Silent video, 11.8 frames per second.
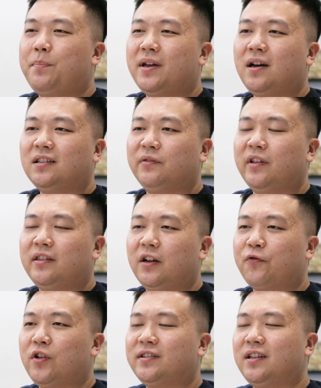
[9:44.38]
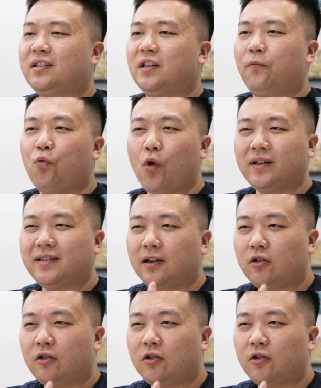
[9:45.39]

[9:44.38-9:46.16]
But because of the differences of what's